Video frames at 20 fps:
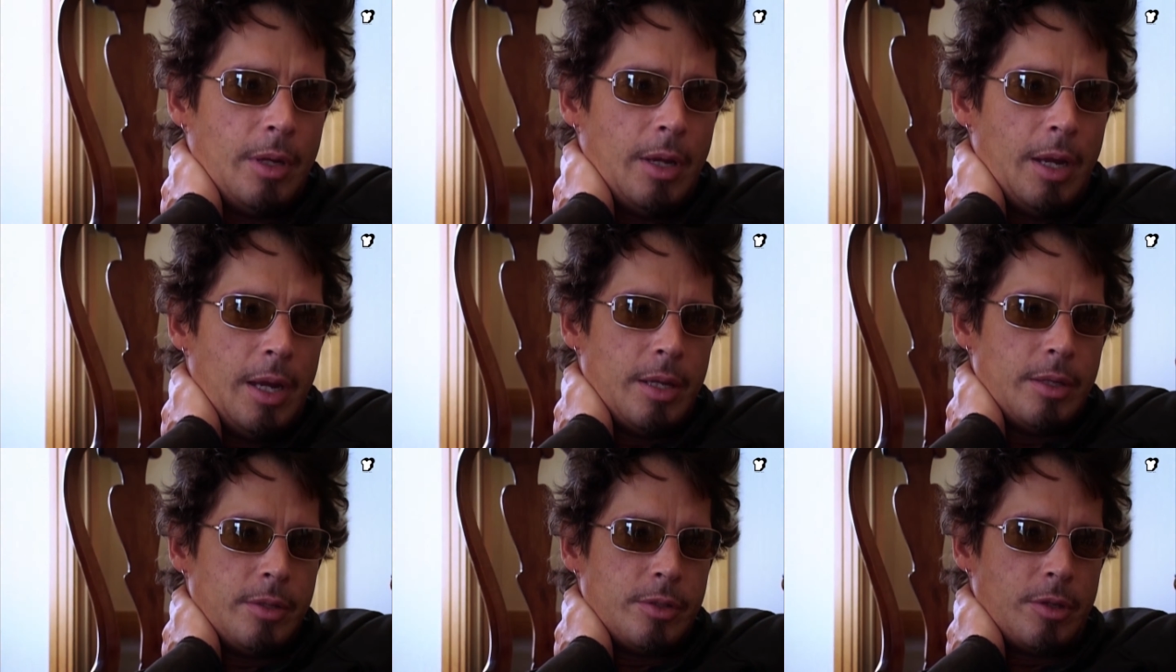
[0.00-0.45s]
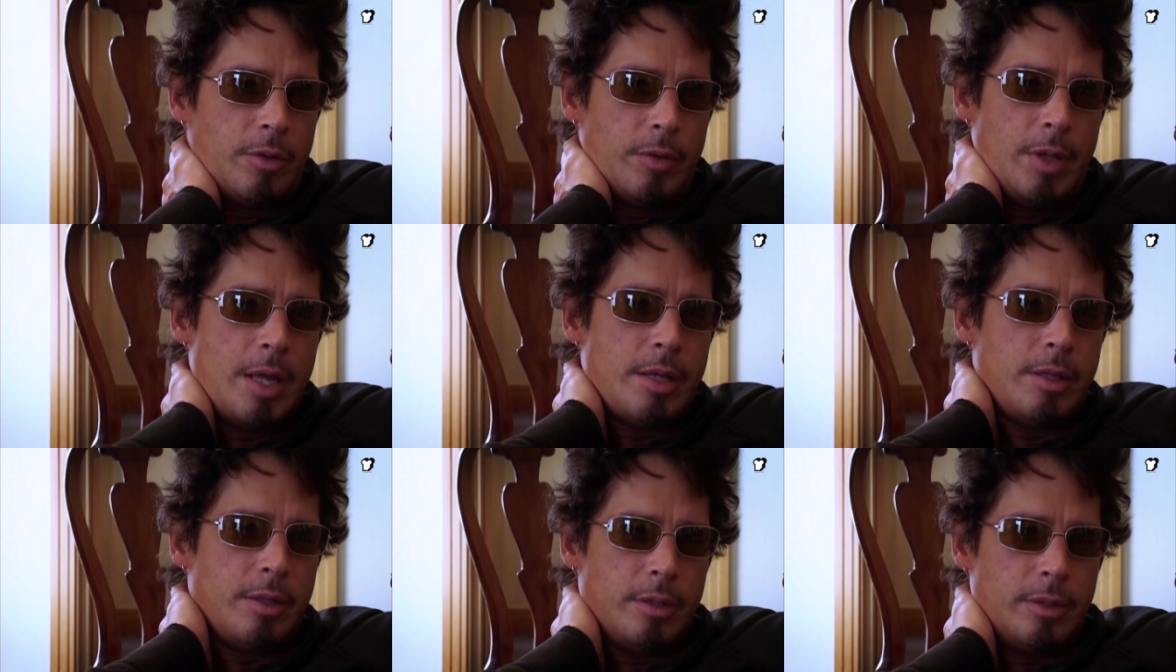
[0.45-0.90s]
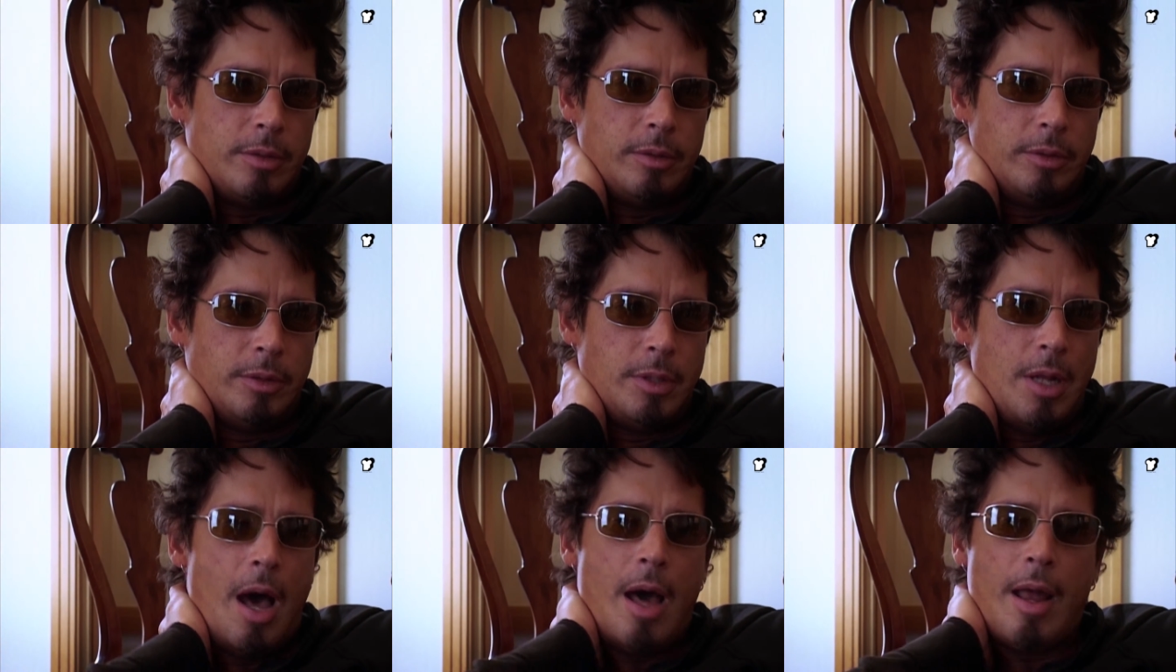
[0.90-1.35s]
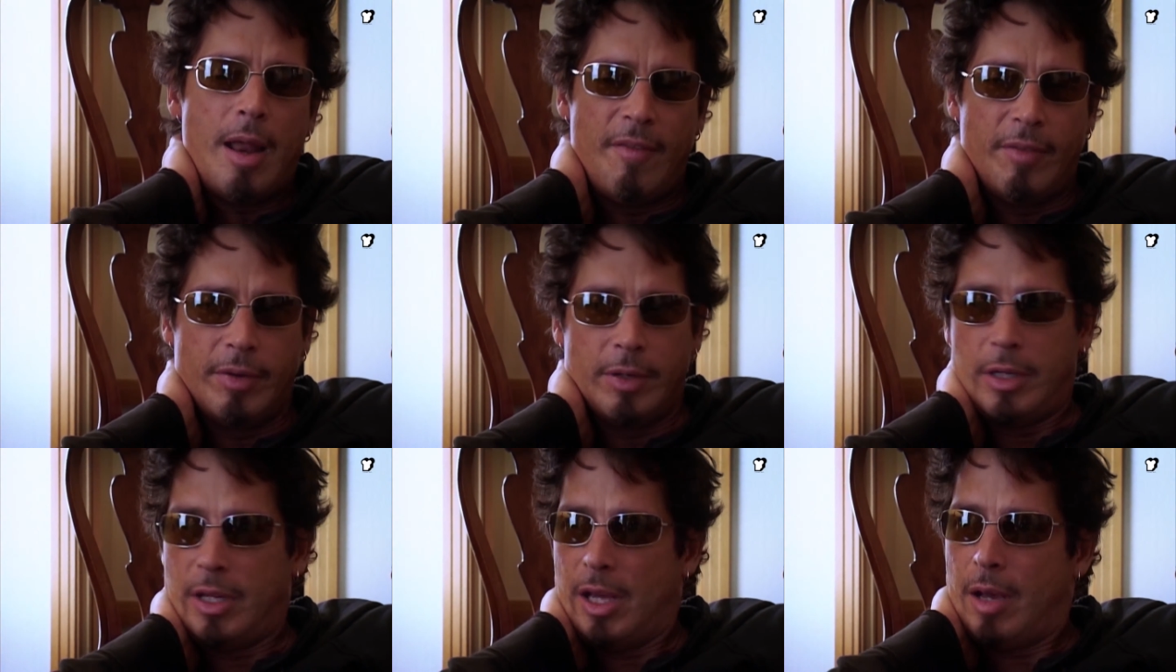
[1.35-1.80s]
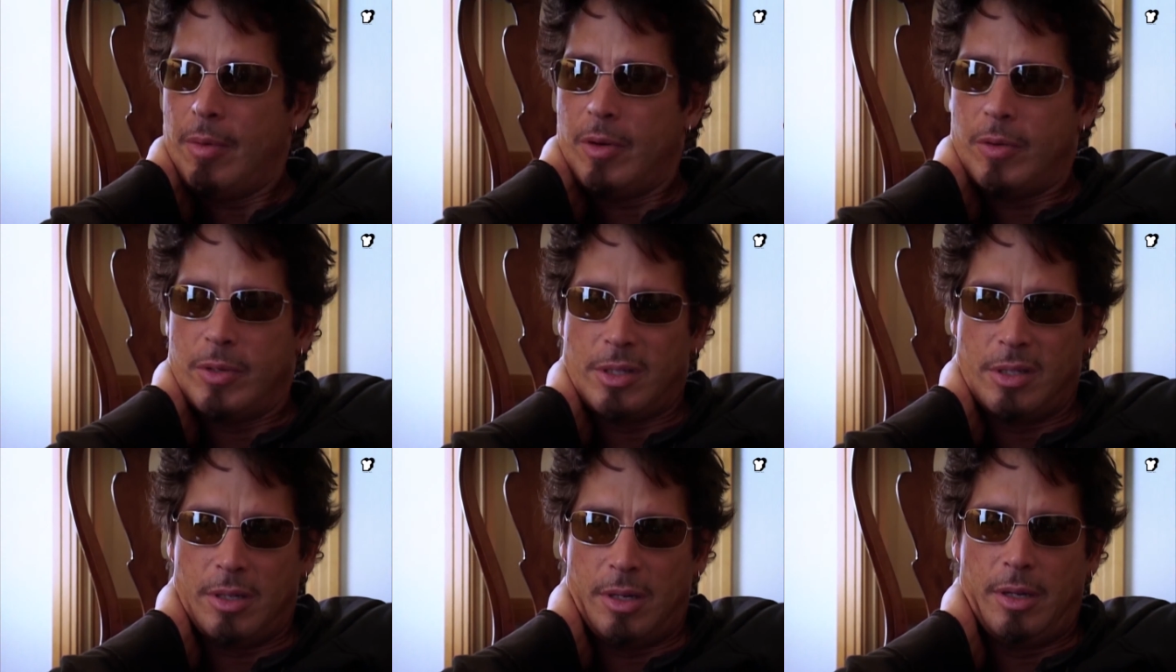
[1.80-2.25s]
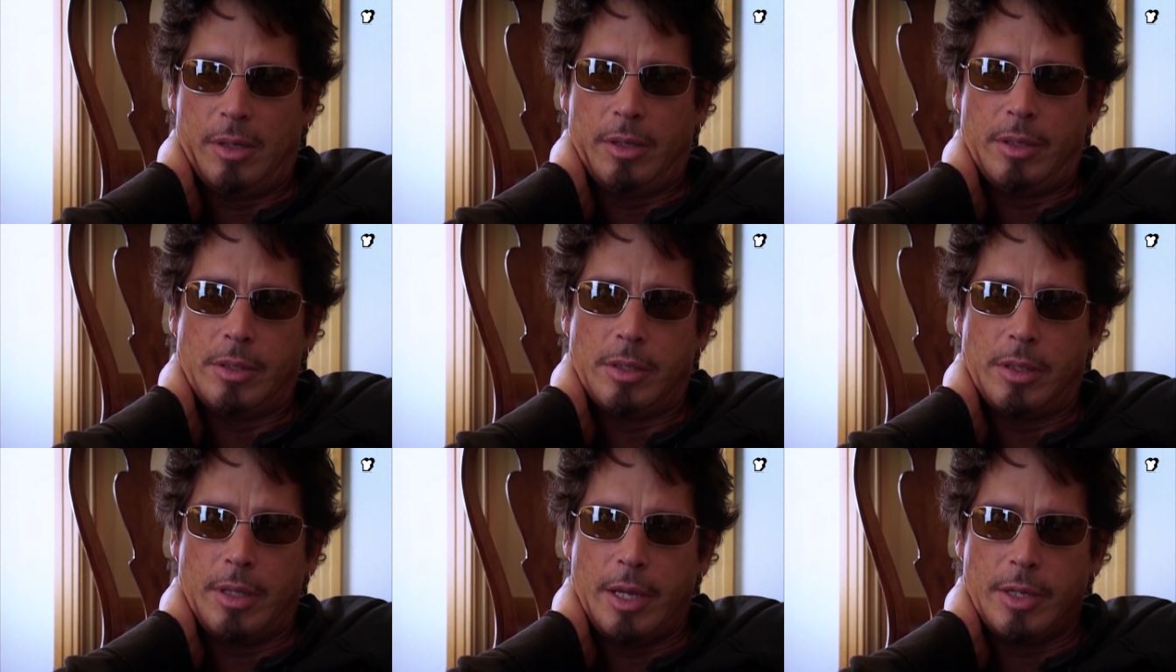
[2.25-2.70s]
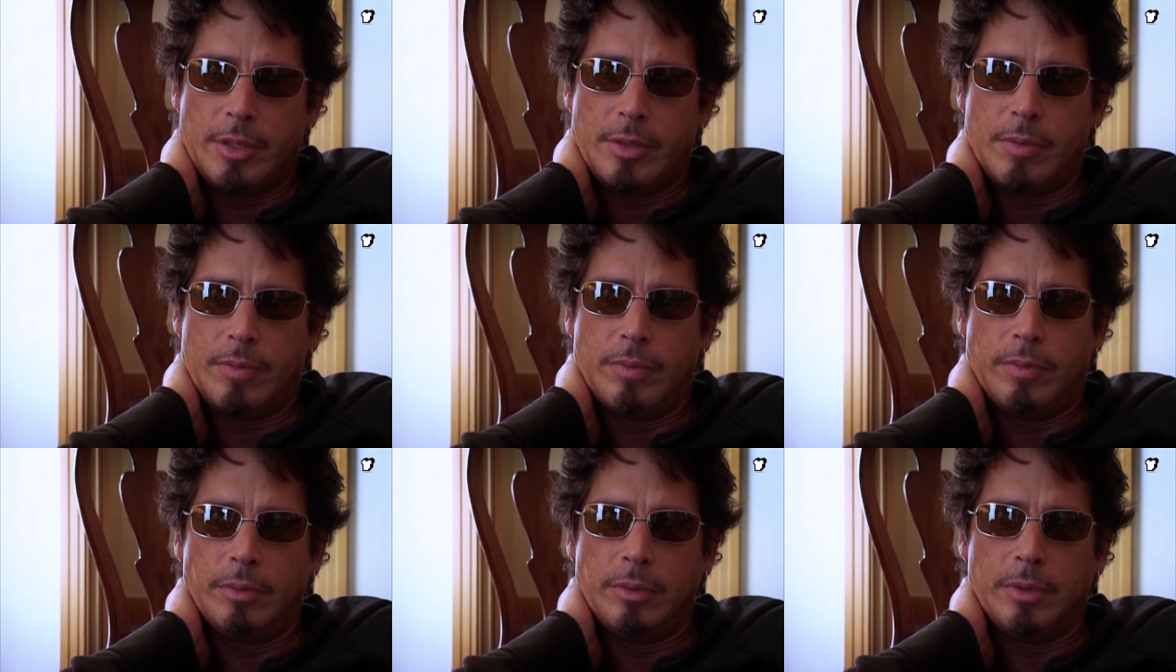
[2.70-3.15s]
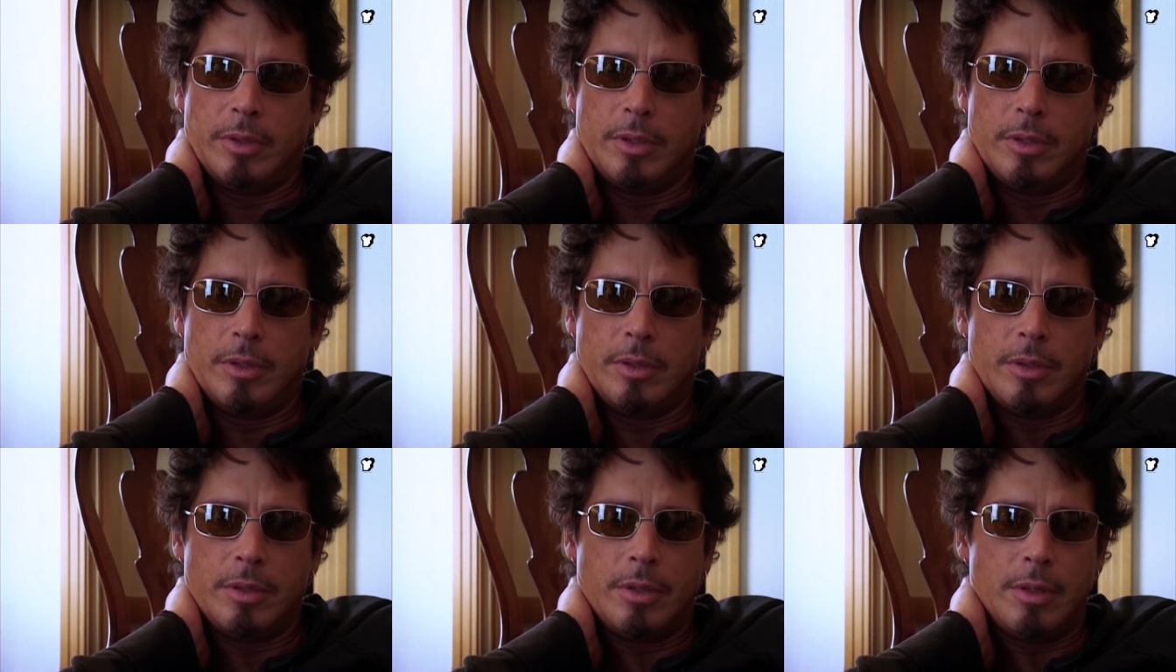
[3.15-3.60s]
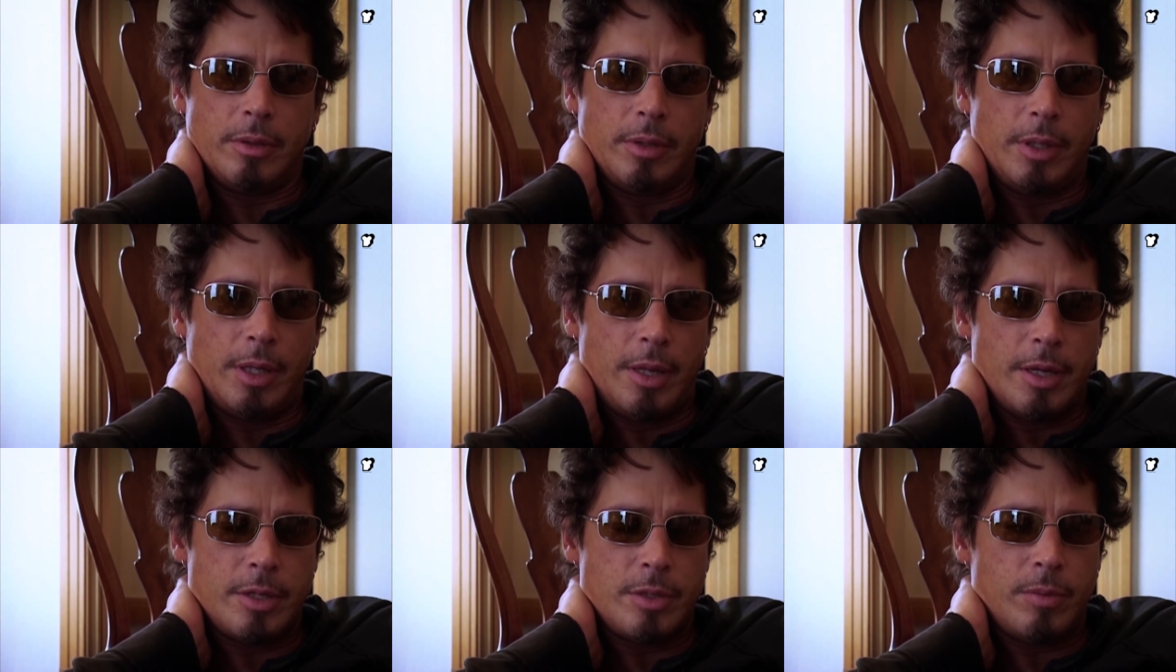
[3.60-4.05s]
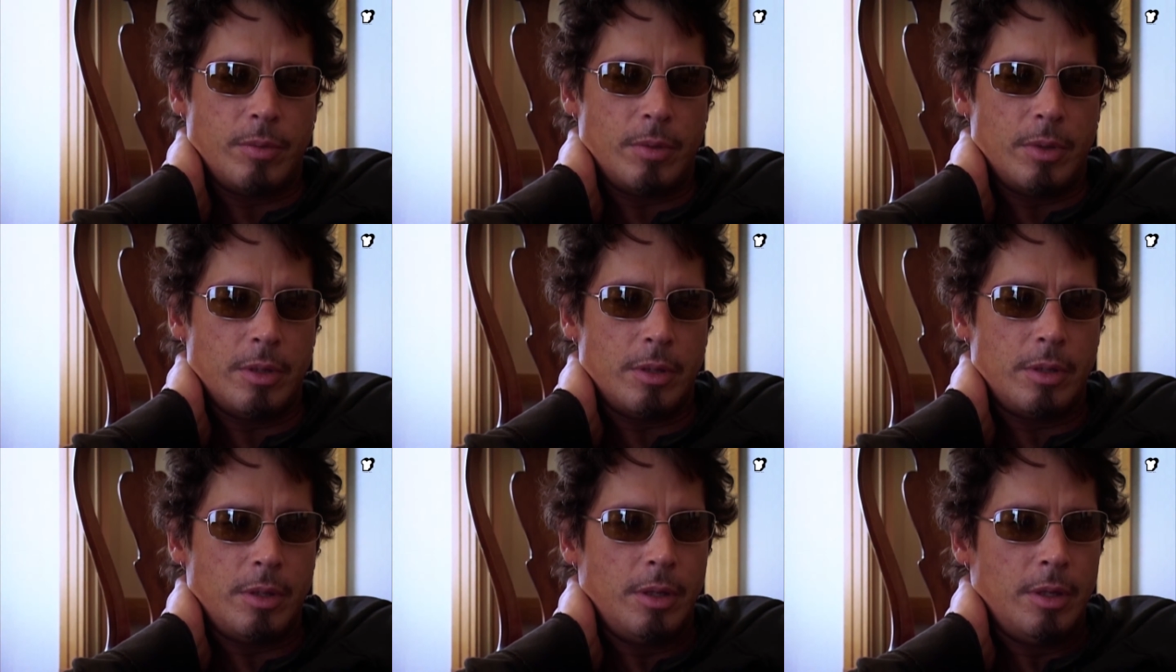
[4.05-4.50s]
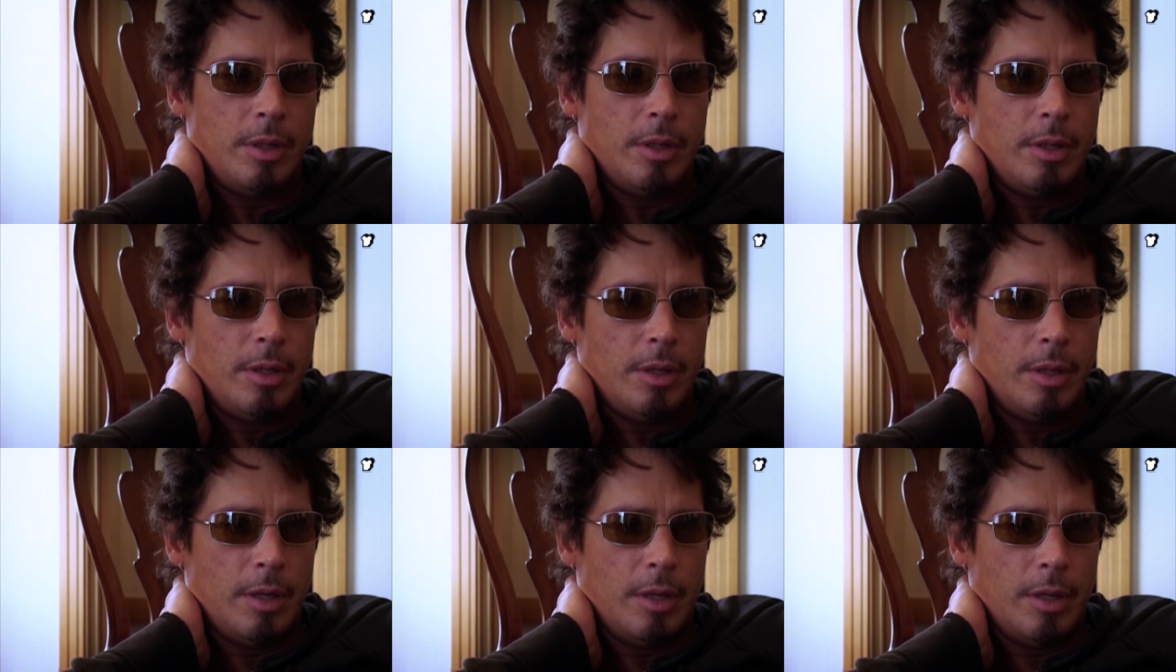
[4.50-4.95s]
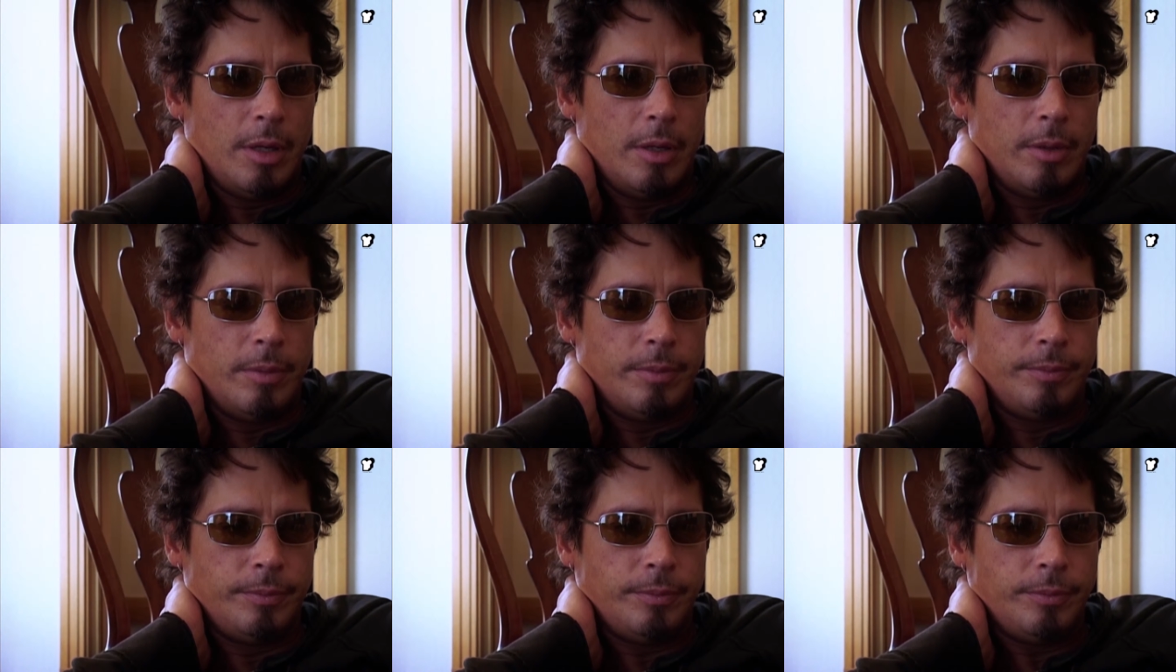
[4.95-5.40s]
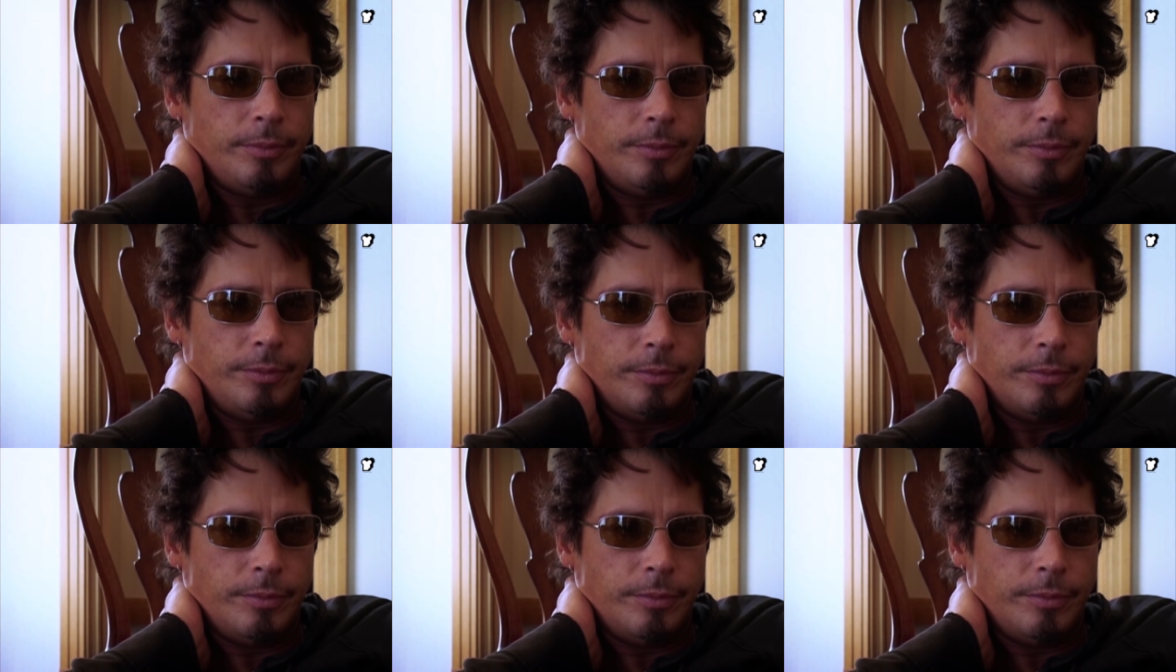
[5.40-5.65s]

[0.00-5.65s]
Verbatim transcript: and so that not having to demo a song is less certainly less work um,